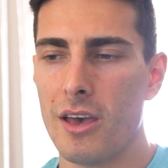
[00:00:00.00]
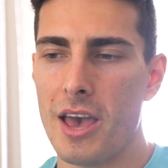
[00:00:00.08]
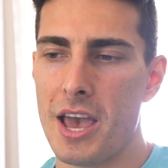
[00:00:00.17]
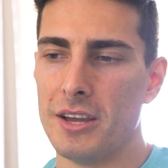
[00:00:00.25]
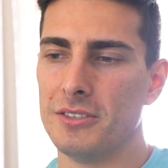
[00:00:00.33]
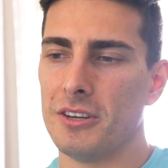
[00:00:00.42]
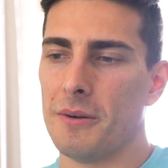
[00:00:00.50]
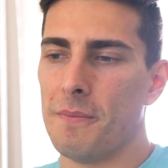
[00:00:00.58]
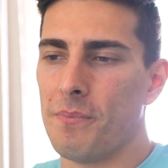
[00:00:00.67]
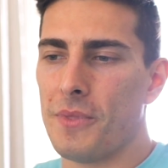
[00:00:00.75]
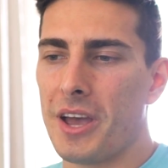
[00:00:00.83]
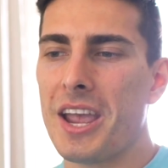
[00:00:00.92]
And
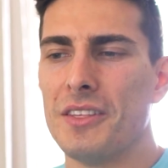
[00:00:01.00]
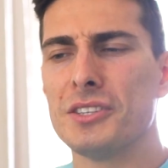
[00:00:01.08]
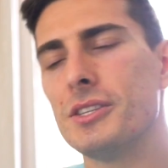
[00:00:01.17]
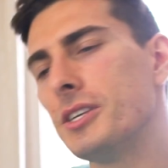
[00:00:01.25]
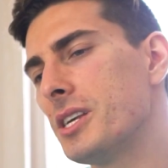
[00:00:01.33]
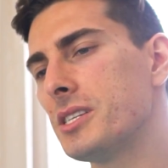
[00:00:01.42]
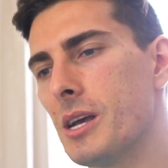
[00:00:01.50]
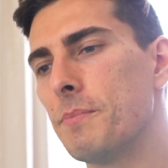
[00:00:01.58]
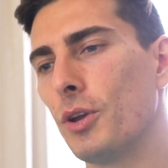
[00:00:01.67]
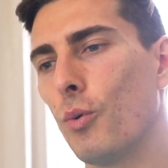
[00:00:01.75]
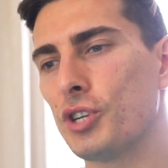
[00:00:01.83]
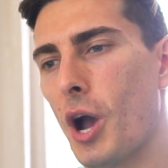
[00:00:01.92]
um, again, this this is
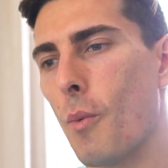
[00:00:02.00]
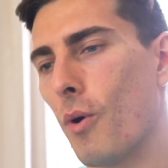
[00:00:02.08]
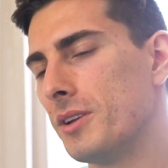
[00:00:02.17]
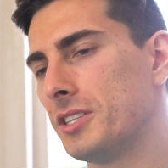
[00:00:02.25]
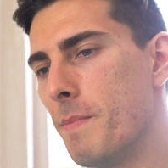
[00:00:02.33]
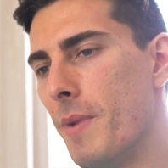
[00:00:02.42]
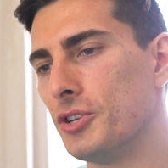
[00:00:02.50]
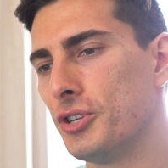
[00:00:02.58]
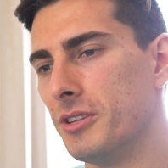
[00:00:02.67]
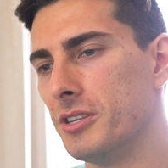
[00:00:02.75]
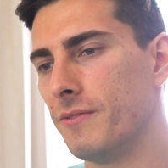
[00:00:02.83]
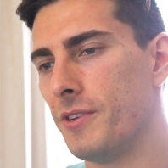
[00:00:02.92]
something which I wanted to
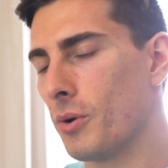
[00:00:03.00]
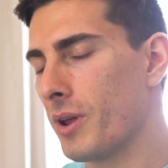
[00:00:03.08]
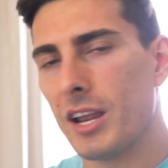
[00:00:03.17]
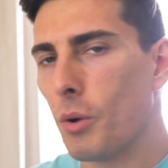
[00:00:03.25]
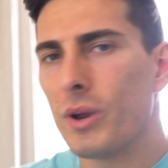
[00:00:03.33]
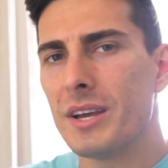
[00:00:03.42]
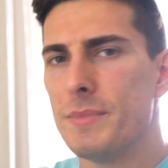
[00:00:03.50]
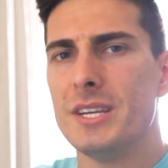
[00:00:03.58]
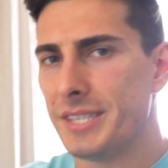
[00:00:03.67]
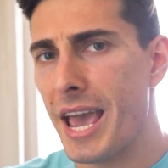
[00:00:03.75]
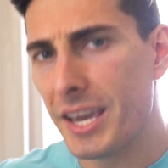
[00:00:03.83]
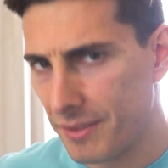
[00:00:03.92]
mention in this video, and I don't want to be
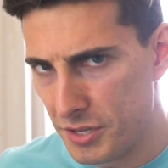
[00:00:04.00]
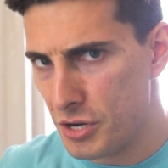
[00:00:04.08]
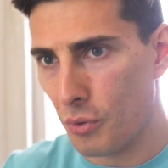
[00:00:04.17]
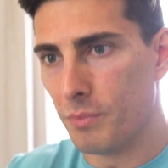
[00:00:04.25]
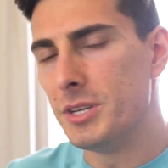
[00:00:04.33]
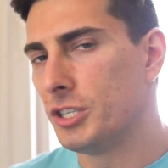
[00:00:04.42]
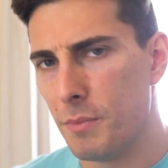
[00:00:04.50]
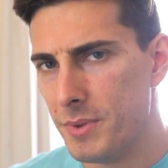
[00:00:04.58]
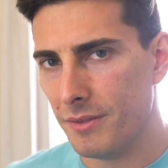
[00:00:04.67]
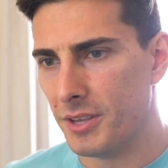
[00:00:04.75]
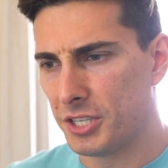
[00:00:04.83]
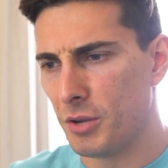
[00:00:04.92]
taken, you know, be, to
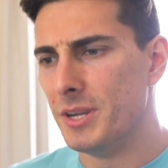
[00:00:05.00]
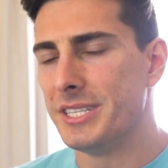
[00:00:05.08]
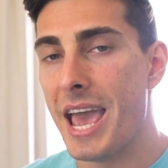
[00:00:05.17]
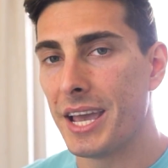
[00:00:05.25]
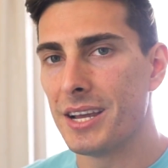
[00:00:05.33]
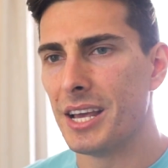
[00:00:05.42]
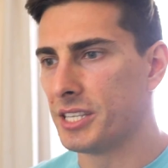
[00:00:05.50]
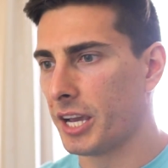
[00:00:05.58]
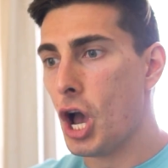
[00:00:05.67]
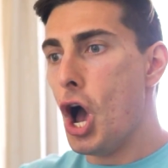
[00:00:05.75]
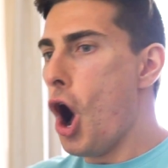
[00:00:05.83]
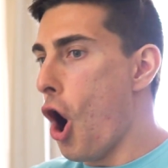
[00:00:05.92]
be this to be taken as
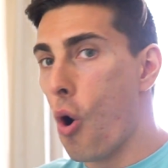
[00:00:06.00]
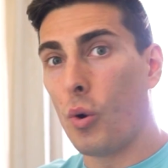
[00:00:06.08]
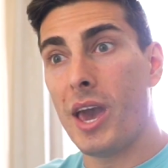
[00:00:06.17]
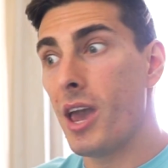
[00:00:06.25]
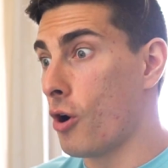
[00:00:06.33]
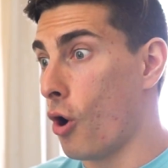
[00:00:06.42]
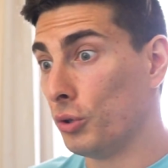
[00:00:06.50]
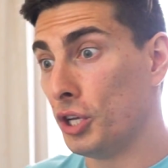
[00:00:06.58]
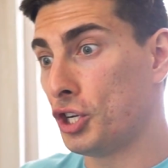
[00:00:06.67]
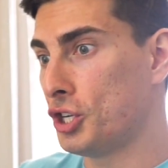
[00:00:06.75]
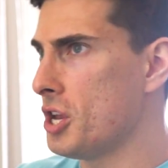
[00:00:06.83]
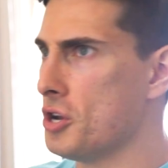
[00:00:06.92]
like, okay, holy
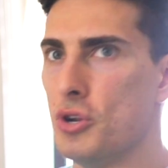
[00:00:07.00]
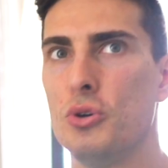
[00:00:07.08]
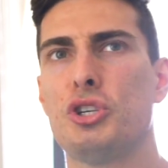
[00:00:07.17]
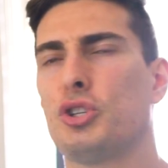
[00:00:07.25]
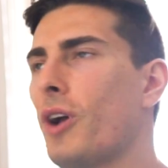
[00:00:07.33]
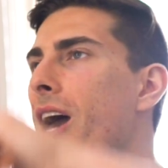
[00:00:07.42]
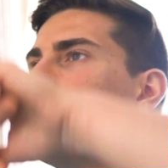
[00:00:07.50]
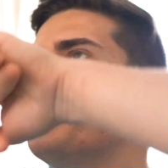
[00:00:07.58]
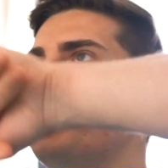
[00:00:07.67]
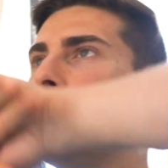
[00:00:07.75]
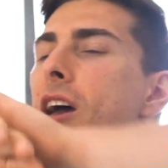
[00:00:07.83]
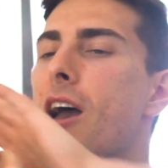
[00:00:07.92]
shit, new
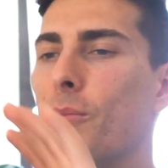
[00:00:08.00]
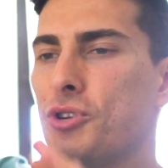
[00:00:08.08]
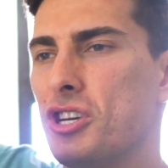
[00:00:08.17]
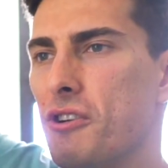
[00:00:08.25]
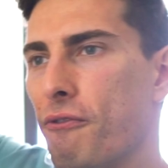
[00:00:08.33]
strategy. I'm just gonna